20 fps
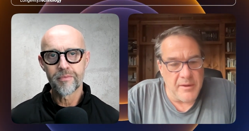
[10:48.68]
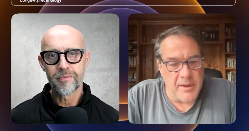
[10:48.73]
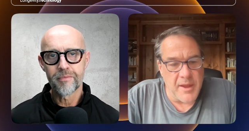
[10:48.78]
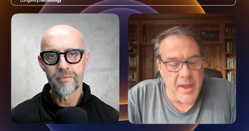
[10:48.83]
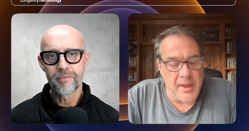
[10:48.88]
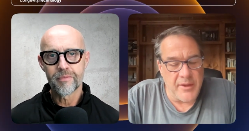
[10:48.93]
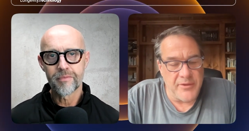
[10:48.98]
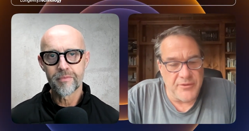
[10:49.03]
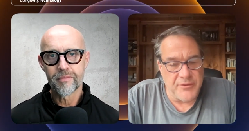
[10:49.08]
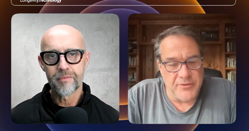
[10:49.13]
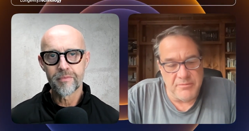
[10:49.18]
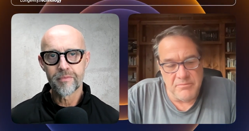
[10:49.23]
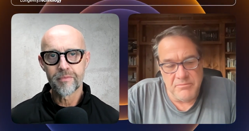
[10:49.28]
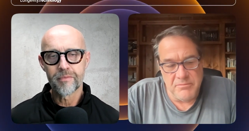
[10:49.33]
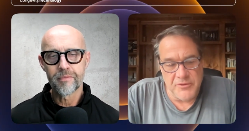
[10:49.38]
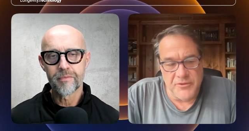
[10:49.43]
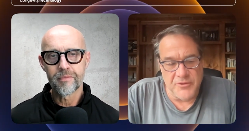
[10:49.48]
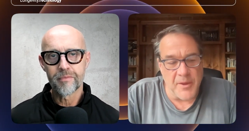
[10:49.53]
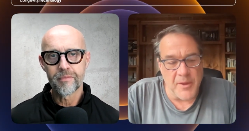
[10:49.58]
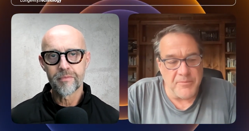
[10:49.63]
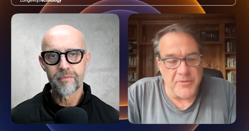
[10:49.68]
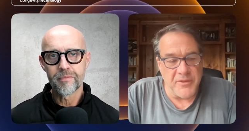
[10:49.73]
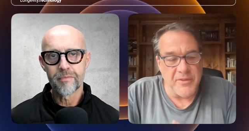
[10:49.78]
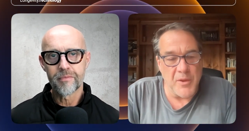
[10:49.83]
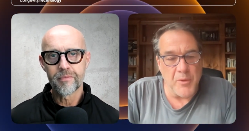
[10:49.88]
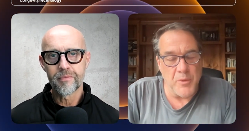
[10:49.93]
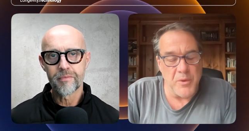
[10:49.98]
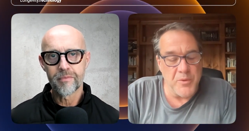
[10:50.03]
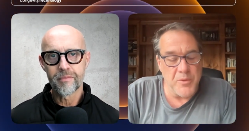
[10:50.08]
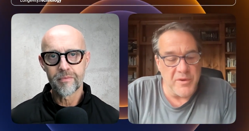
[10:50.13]
Speaker 1: as something that
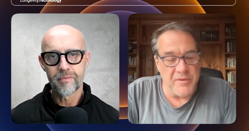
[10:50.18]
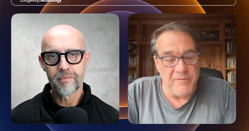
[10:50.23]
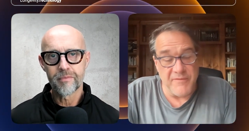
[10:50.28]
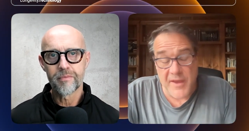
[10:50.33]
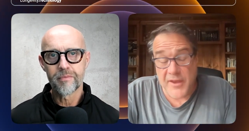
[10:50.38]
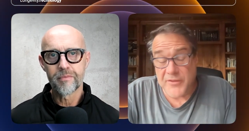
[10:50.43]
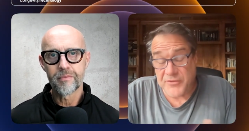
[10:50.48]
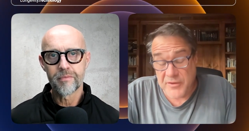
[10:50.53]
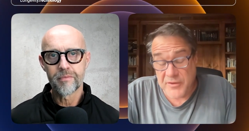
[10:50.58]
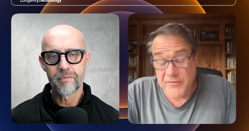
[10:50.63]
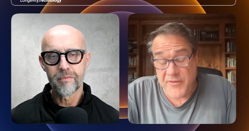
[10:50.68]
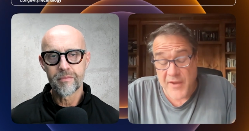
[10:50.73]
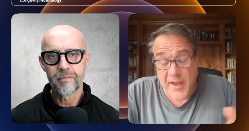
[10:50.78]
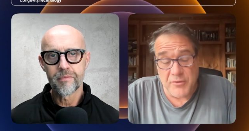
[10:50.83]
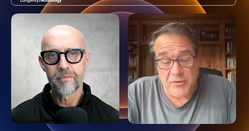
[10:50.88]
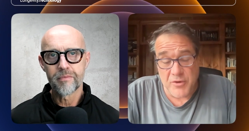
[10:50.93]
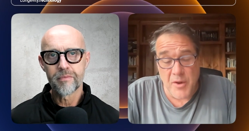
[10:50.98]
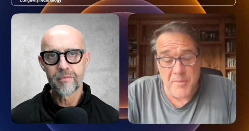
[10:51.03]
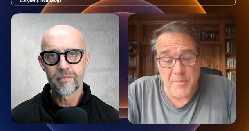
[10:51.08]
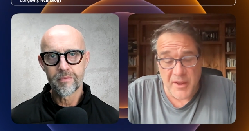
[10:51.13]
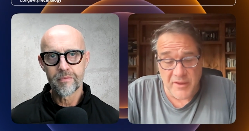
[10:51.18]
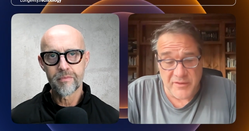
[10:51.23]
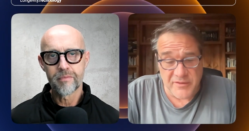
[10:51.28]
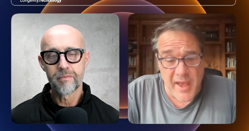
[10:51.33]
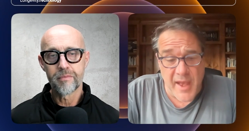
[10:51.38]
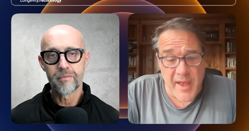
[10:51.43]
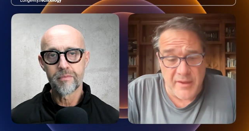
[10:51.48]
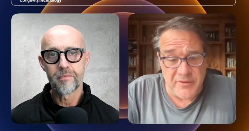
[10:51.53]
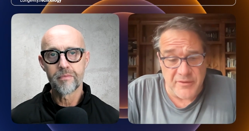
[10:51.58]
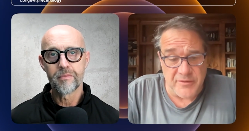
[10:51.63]
we would invest in. In fact, ChromaDex
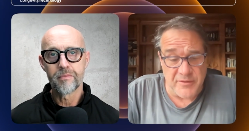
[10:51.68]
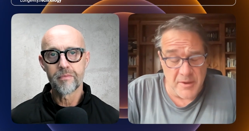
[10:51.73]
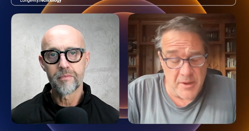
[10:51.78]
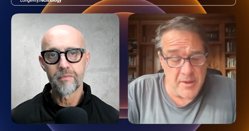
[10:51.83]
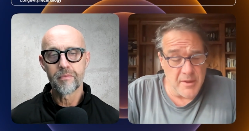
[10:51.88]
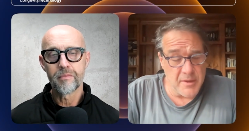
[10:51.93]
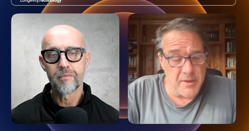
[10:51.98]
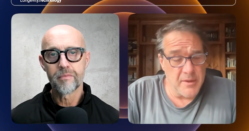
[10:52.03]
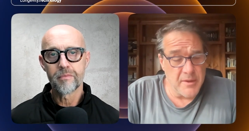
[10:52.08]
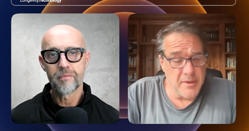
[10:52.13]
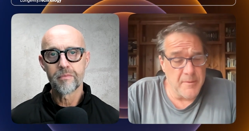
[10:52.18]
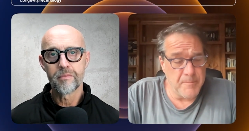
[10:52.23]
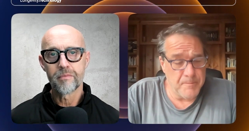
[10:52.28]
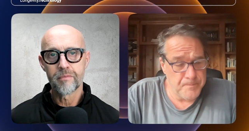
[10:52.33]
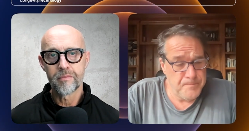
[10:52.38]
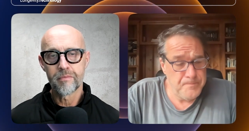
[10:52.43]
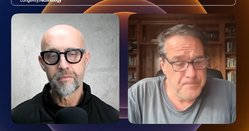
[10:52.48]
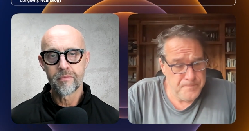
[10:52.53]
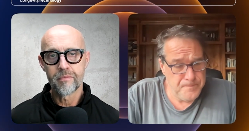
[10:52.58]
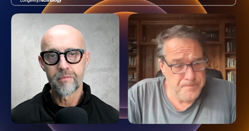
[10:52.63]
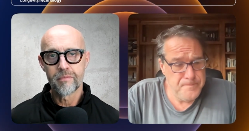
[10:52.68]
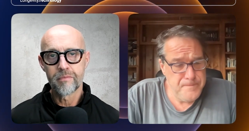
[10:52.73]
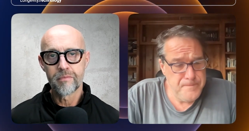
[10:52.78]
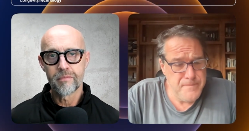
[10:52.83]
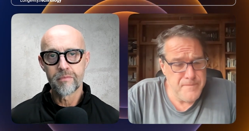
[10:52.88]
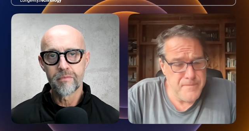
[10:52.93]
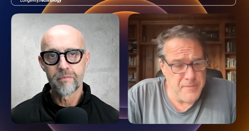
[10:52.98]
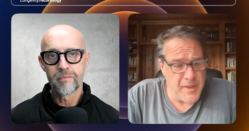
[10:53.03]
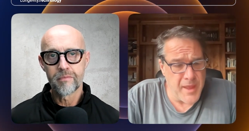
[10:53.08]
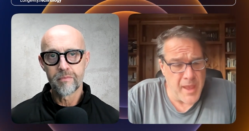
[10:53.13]
has
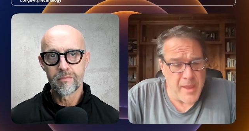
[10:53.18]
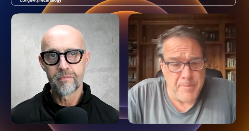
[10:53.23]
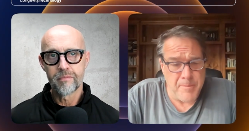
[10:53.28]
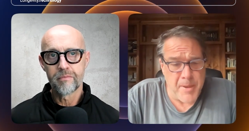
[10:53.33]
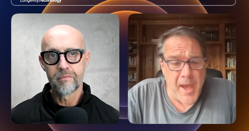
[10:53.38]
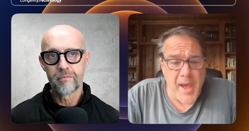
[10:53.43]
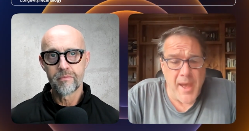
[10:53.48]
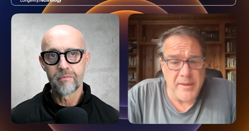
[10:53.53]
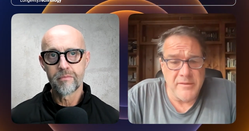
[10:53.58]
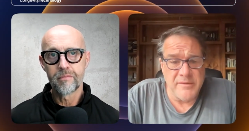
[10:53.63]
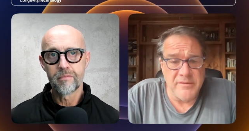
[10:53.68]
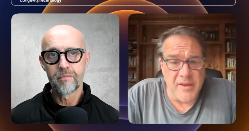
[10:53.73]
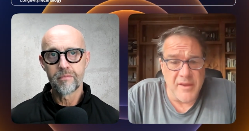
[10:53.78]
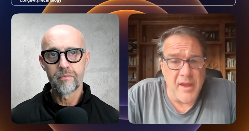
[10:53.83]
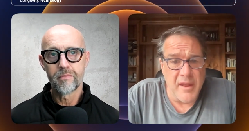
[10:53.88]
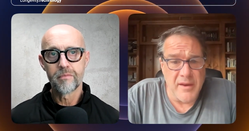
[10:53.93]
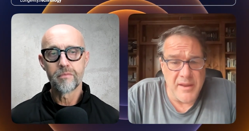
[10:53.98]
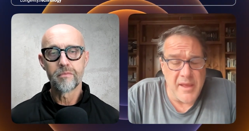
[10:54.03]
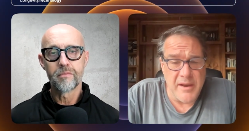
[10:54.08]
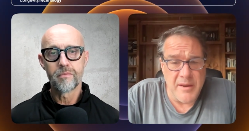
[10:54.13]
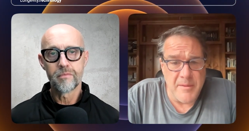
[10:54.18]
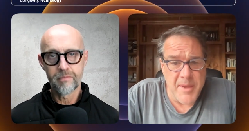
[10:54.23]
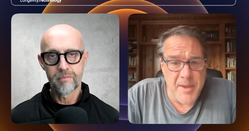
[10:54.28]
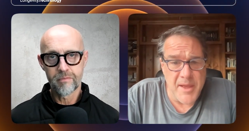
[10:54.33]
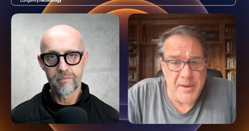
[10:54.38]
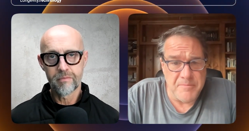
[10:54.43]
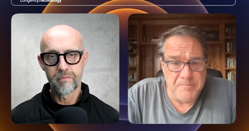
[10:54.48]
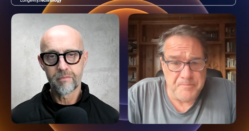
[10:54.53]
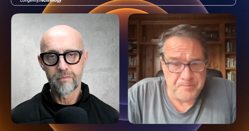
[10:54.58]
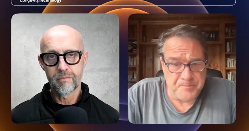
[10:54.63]
a patent on
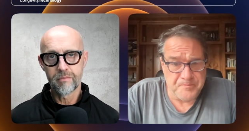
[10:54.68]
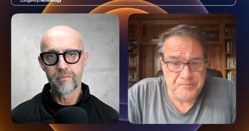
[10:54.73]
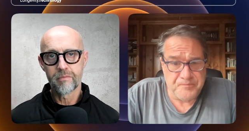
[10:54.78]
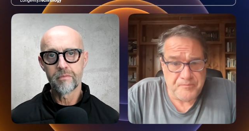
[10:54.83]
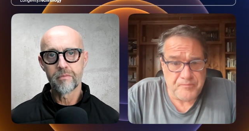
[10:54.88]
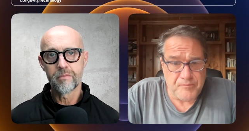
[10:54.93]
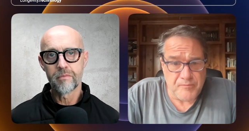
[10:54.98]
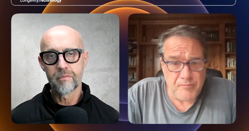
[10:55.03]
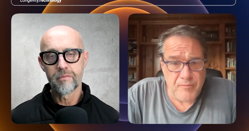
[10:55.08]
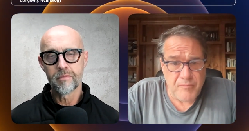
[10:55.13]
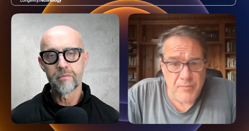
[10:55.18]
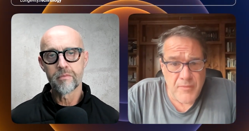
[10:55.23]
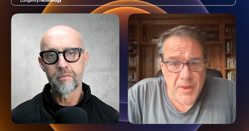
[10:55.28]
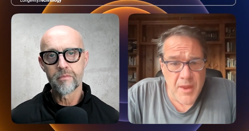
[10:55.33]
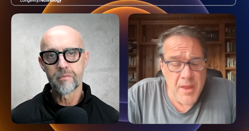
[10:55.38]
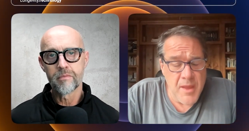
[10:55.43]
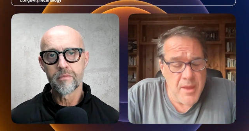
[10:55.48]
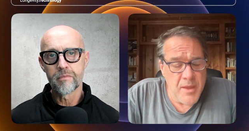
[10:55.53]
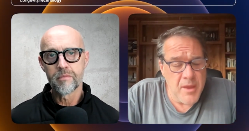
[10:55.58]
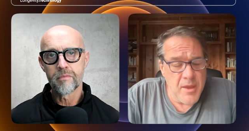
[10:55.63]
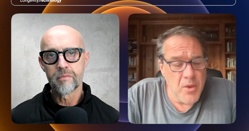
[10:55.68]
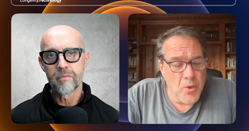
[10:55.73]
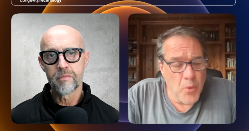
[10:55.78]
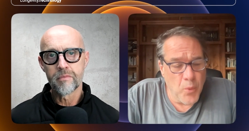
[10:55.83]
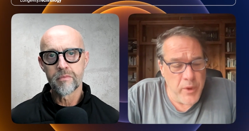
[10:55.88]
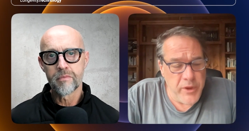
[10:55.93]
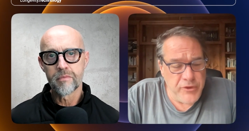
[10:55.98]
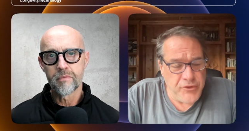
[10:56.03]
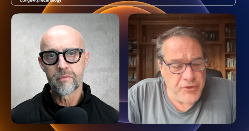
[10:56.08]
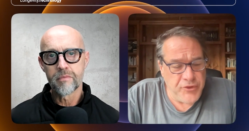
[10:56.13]
NMN.
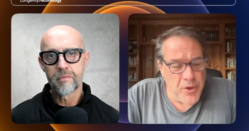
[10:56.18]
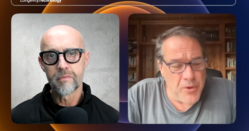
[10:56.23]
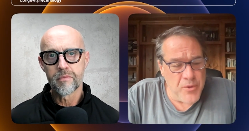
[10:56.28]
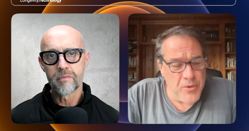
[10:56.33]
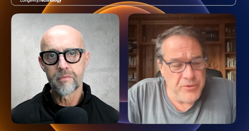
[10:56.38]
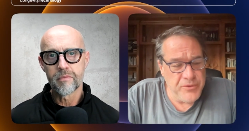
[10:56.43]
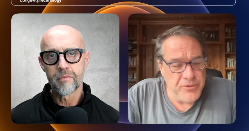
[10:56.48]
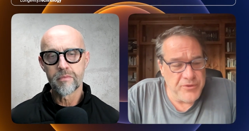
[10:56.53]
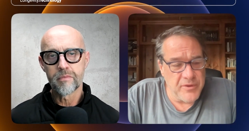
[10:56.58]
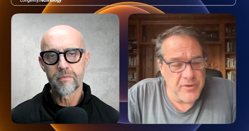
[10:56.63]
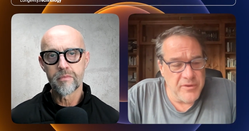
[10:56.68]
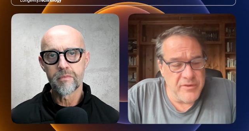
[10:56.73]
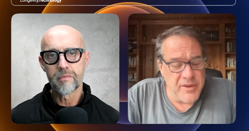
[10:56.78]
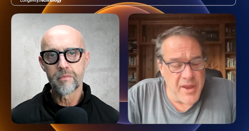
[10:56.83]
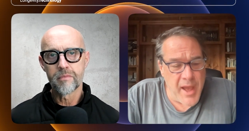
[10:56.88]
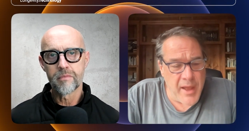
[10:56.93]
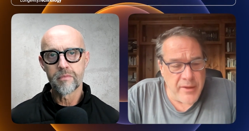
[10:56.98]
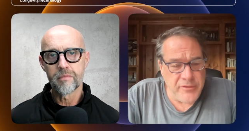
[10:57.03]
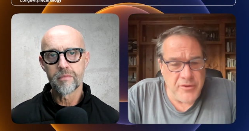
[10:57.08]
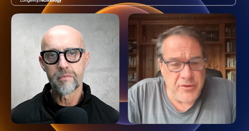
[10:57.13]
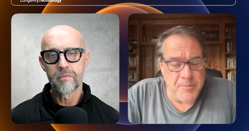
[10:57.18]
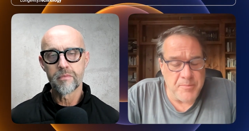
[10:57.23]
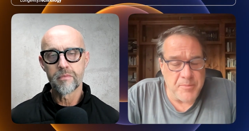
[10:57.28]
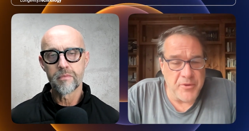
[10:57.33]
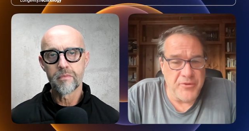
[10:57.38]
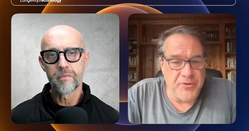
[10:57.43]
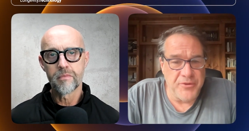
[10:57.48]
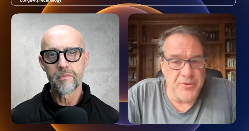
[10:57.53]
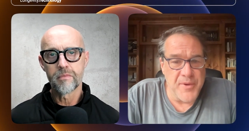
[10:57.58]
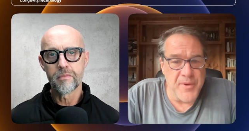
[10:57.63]
We chose not to
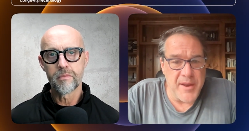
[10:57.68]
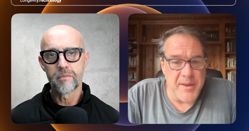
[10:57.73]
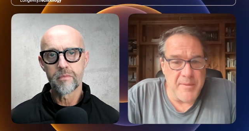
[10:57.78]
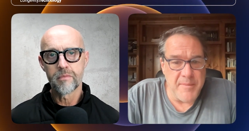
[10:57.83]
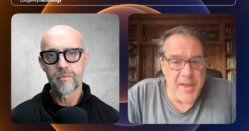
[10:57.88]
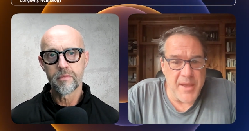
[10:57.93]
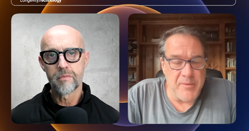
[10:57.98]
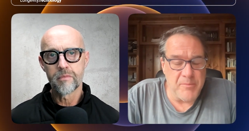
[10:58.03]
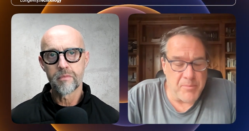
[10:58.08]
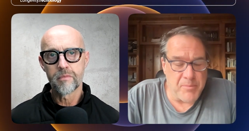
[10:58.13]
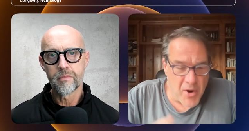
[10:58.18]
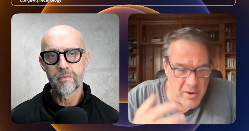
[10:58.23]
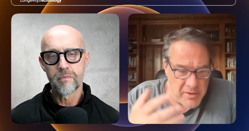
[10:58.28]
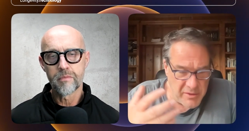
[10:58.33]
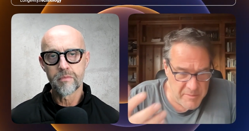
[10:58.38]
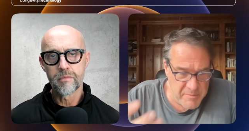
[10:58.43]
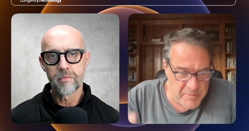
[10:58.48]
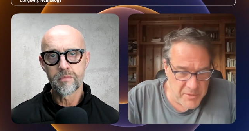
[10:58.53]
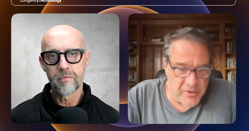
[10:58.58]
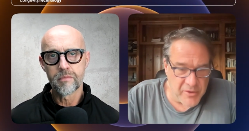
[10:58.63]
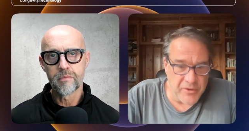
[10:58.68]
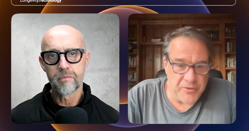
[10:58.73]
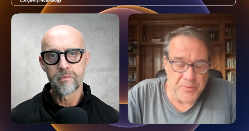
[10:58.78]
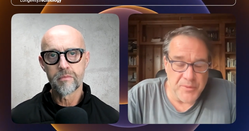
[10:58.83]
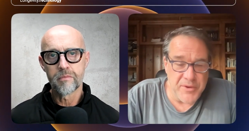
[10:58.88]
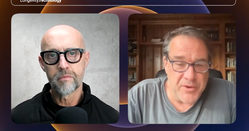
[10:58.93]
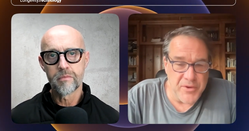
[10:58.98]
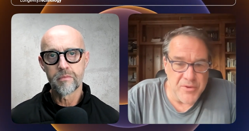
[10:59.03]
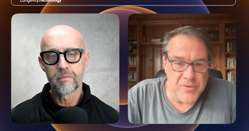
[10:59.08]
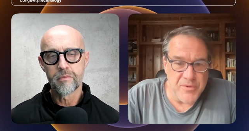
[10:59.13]
pursue NMN partly because we
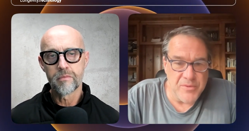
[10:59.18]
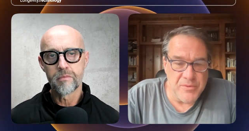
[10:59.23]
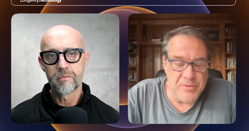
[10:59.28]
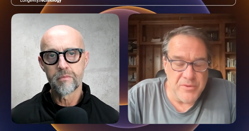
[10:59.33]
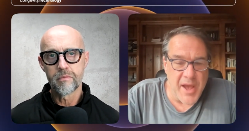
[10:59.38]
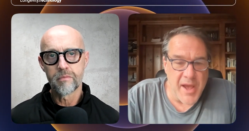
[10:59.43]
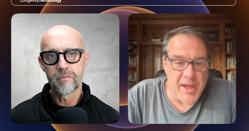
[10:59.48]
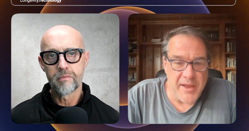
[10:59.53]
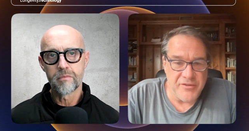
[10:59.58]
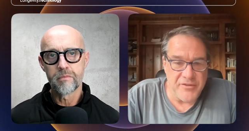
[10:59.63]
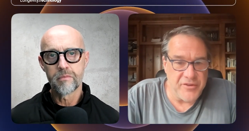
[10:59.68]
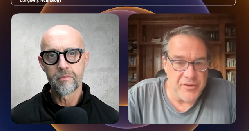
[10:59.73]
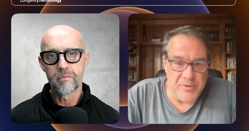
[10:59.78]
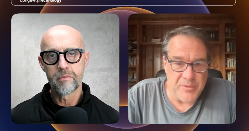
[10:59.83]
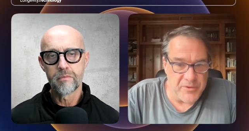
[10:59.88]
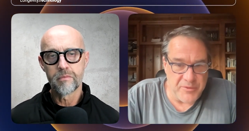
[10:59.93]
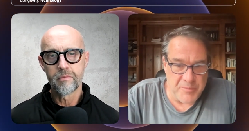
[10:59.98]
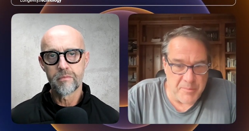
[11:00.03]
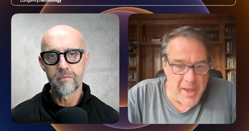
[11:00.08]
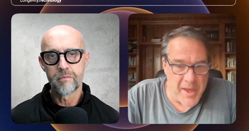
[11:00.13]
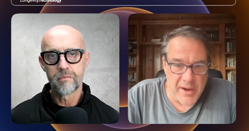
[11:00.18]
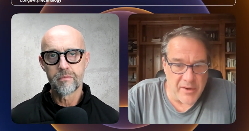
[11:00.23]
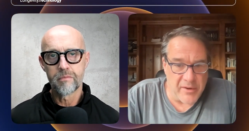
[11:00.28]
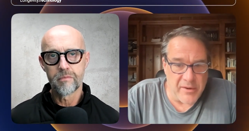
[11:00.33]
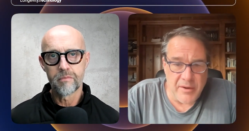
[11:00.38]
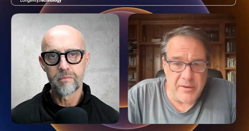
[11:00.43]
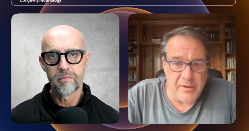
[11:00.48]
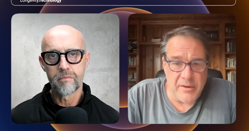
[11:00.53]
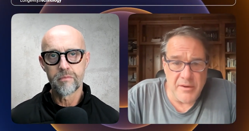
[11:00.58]
knew Niagen was better.